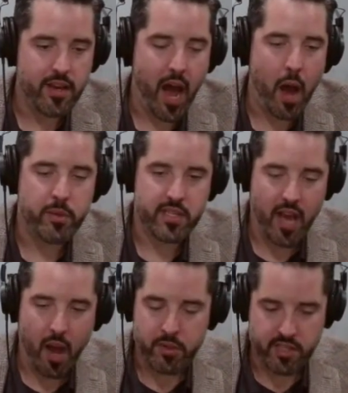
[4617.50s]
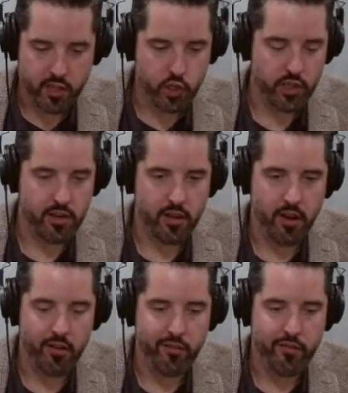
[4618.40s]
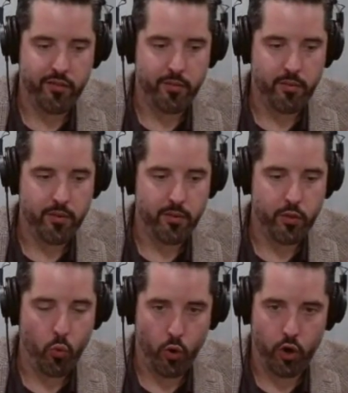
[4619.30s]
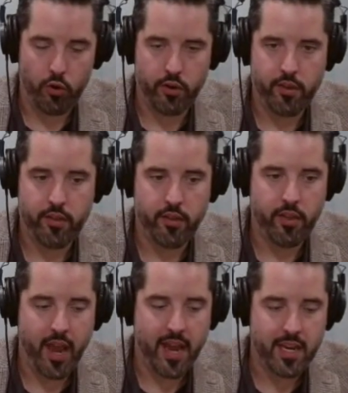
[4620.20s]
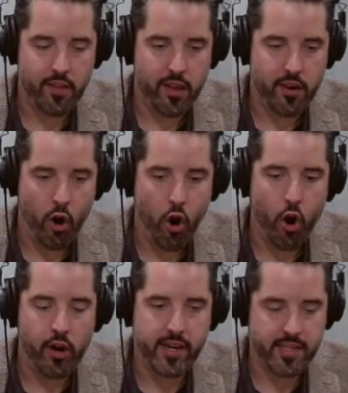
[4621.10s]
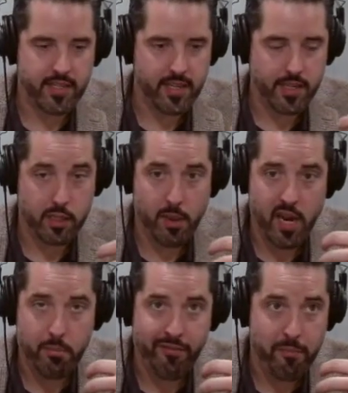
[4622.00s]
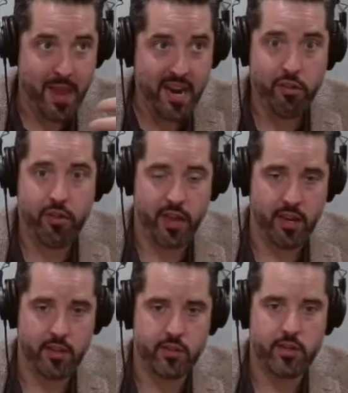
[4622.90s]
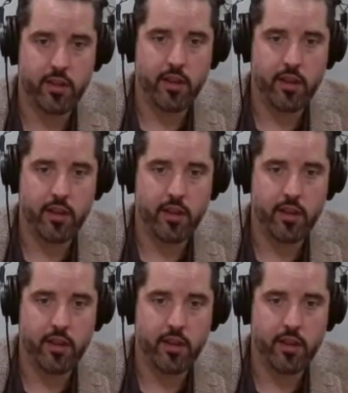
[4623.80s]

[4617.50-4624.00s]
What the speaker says: opposition of the world, the idea that our existence is made up of many things,